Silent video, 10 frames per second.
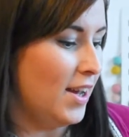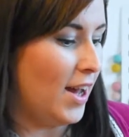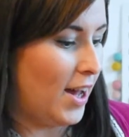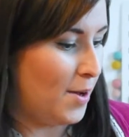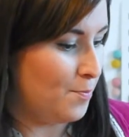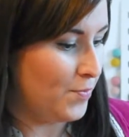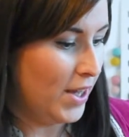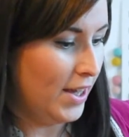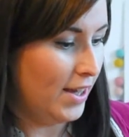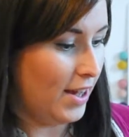
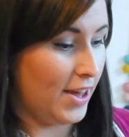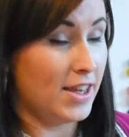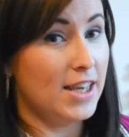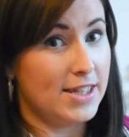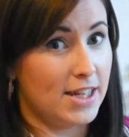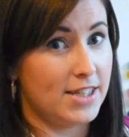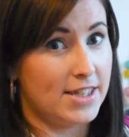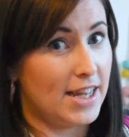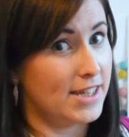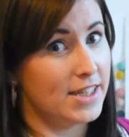I think he's learnt his lesson.